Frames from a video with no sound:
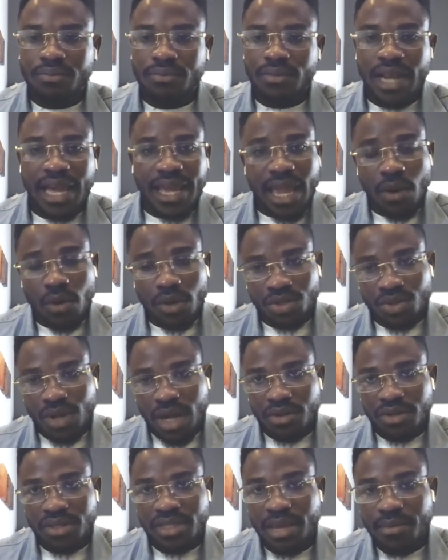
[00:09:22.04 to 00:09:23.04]
like I was trying
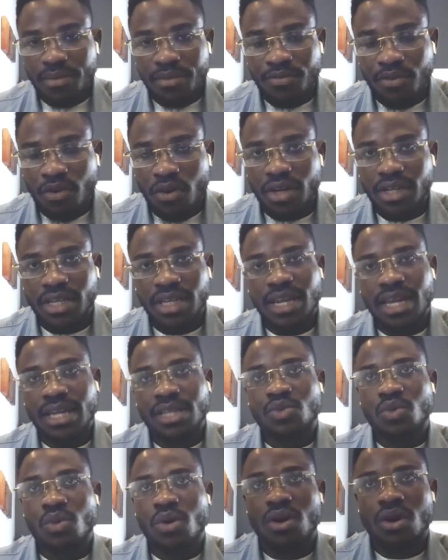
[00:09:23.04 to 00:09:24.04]
to say before the
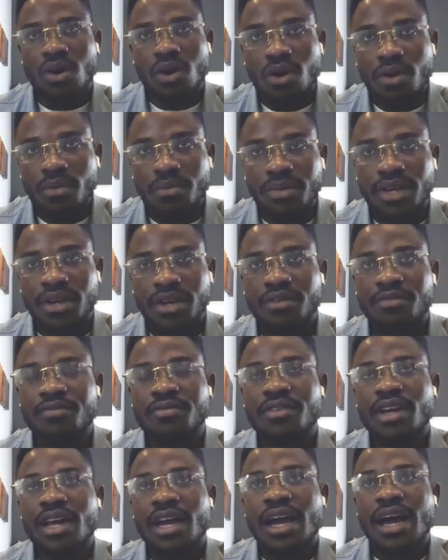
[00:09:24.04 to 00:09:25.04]
network called here,
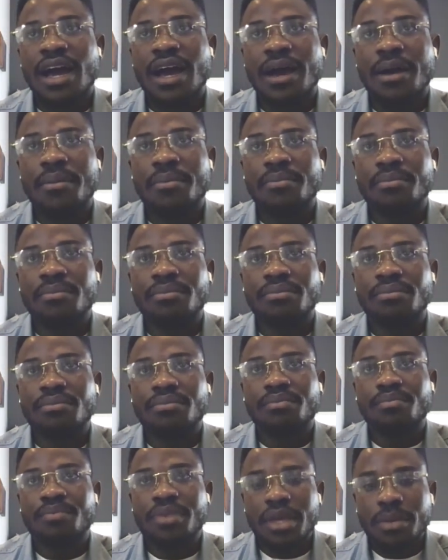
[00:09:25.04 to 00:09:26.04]

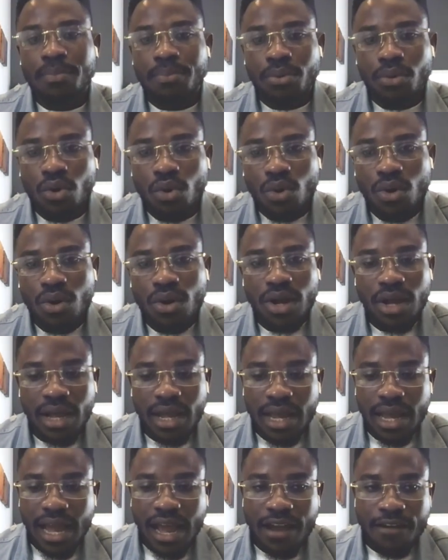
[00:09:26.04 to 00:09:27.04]
people
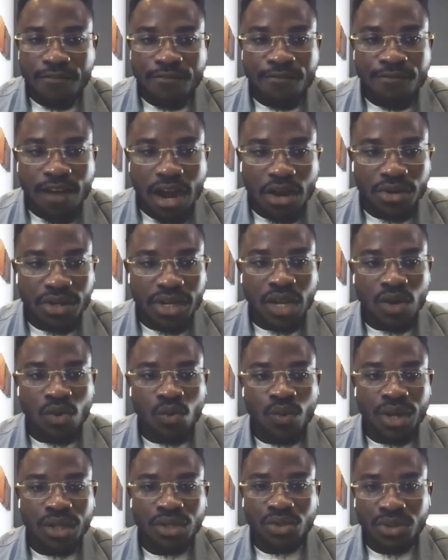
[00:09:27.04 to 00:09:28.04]
have found a
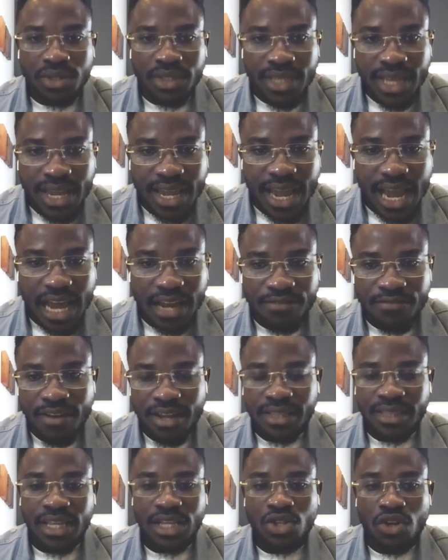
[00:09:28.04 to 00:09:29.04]
way to take
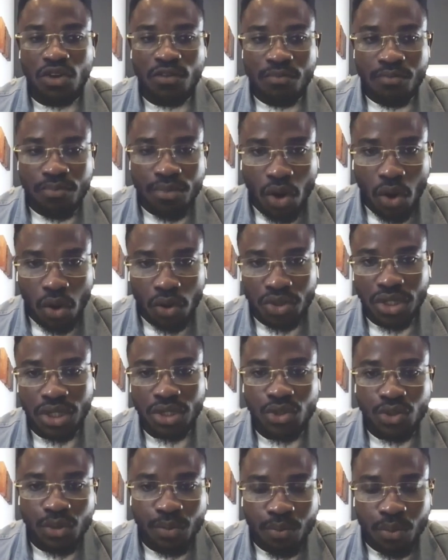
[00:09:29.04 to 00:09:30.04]
advantage of
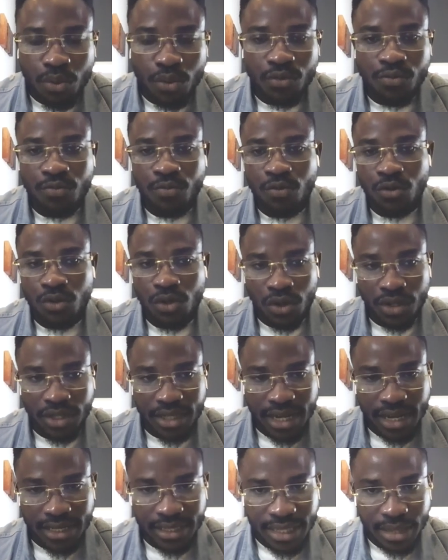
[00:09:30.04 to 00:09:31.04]
blockchain to put food on
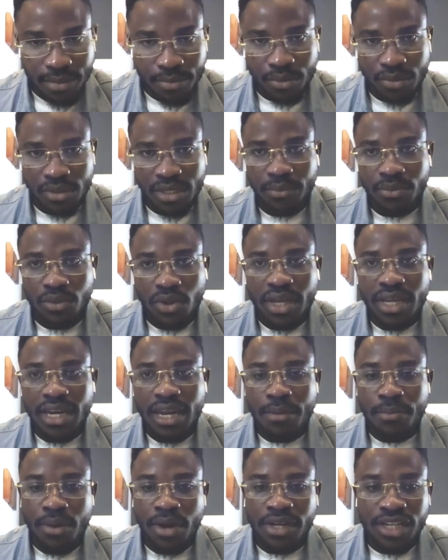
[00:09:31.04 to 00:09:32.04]
their tables. I'm talking
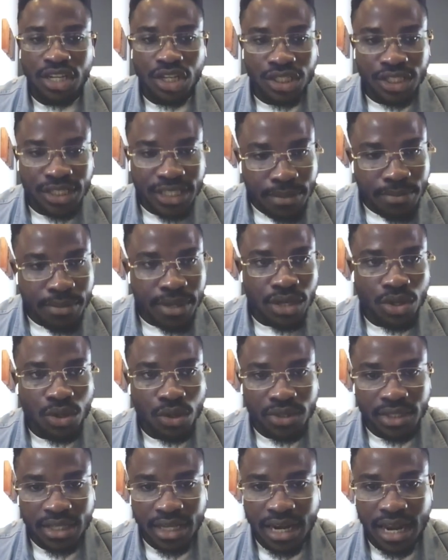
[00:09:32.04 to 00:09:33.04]
about the teeny
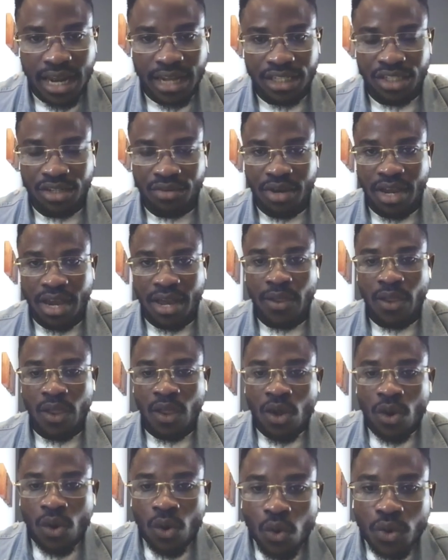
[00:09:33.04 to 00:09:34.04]
youth in Nigeria
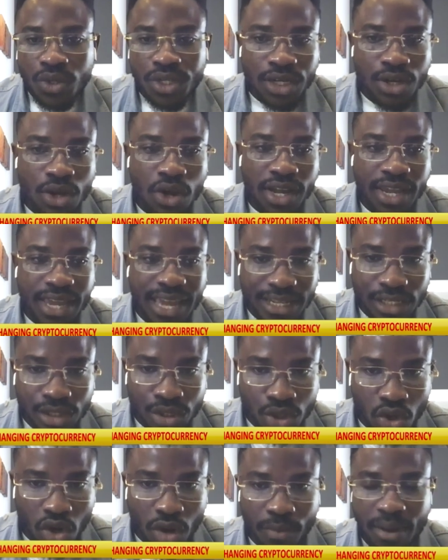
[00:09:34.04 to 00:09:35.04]
who did not get
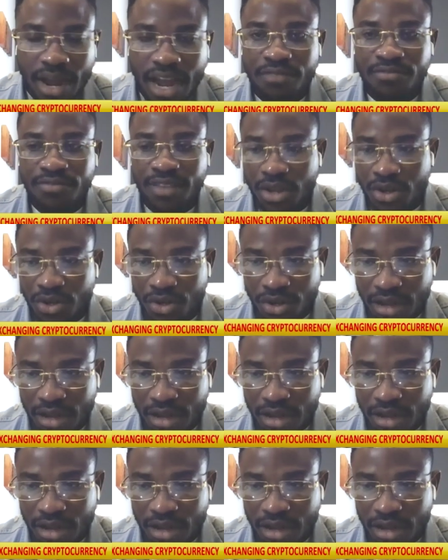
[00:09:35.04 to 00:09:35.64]
job after